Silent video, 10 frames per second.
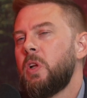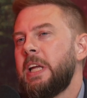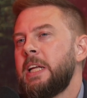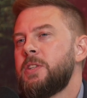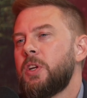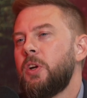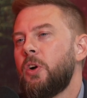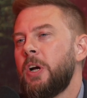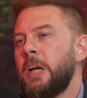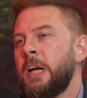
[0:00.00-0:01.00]
in
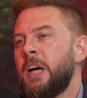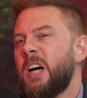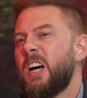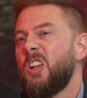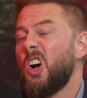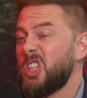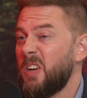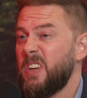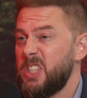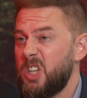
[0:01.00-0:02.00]
securing a
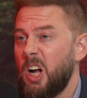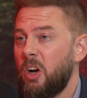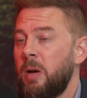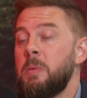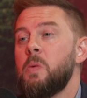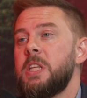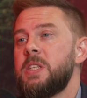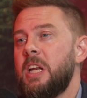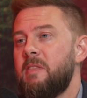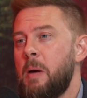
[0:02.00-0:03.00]
long-term feedstock agreement with the
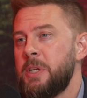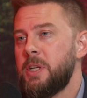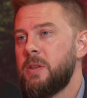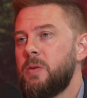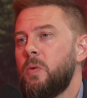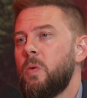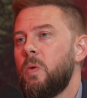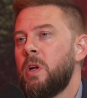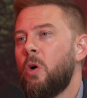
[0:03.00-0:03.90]
city of Edmonton through an